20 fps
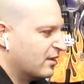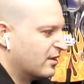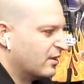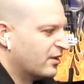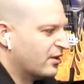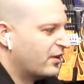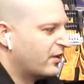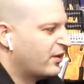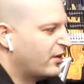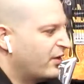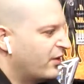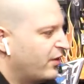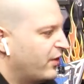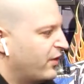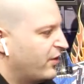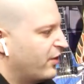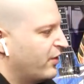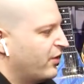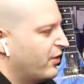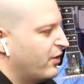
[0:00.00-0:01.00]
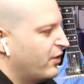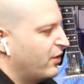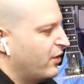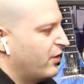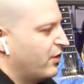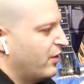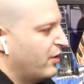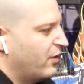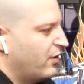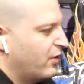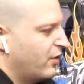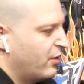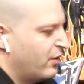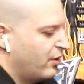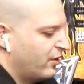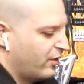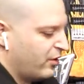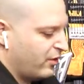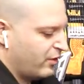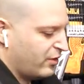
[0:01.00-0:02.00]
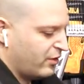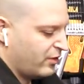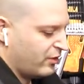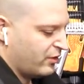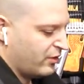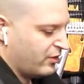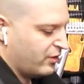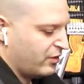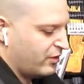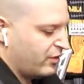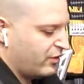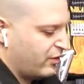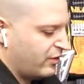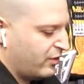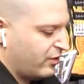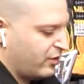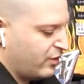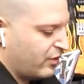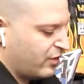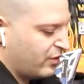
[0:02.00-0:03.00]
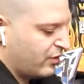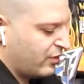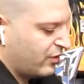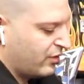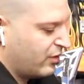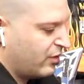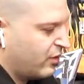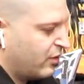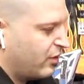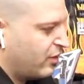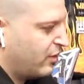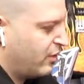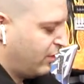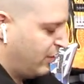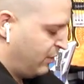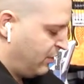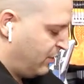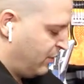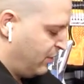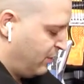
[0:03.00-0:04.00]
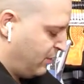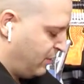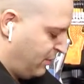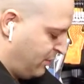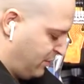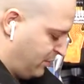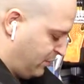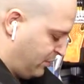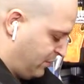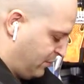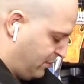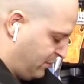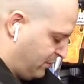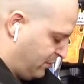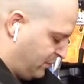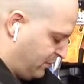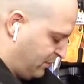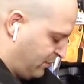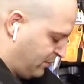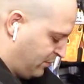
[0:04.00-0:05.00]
[no speech]